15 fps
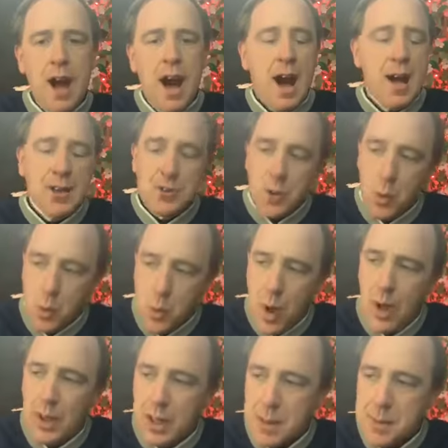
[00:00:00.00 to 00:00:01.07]
Uh, so
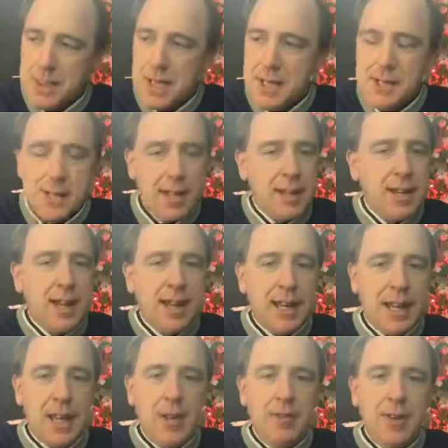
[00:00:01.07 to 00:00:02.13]
welcome on this Sunday
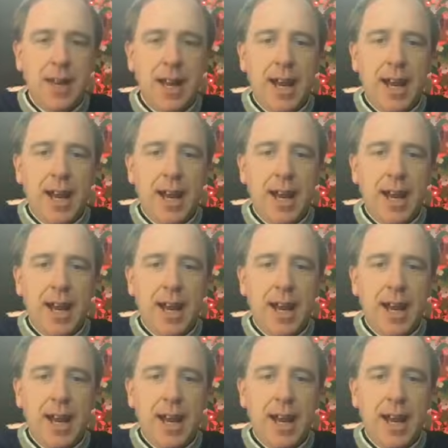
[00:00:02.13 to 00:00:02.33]
evening.